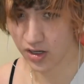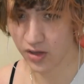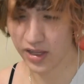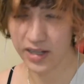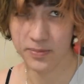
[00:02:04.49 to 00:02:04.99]

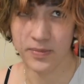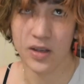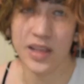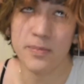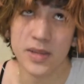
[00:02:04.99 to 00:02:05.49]
All
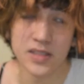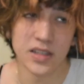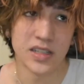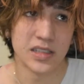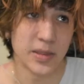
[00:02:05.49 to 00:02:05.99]
I'm missing
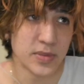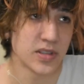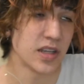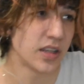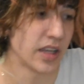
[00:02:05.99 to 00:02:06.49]
is
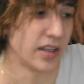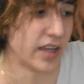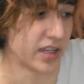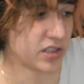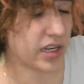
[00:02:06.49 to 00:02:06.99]
lipstick and
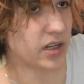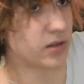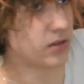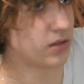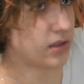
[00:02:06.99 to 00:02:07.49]

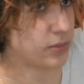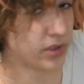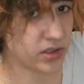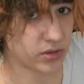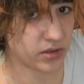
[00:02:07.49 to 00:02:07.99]
eyeshadow, I'm
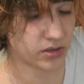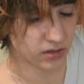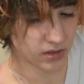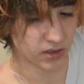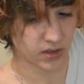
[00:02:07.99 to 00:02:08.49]
pretty sure.
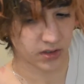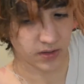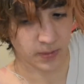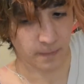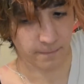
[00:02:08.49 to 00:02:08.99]

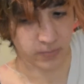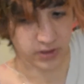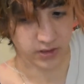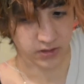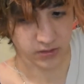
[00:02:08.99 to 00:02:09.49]

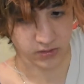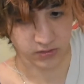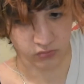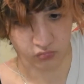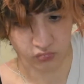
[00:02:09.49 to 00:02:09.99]
I
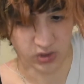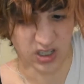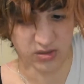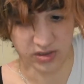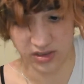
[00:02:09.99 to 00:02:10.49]

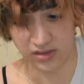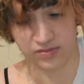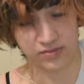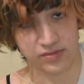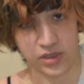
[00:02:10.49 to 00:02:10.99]
don't really
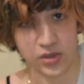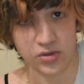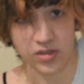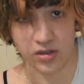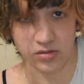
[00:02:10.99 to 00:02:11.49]
use
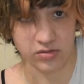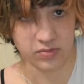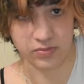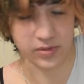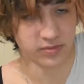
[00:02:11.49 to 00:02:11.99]
those,
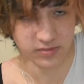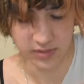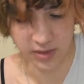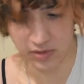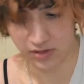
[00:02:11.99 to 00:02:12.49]
but
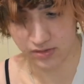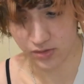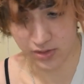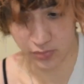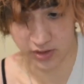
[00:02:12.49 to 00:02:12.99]
I mean, those
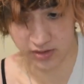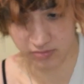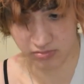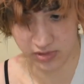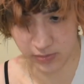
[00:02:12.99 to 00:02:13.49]
are pretty
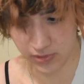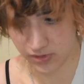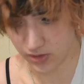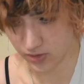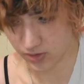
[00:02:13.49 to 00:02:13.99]
simple to
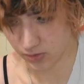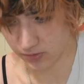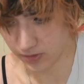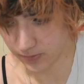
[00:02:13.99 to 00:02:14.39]
use, to be fair.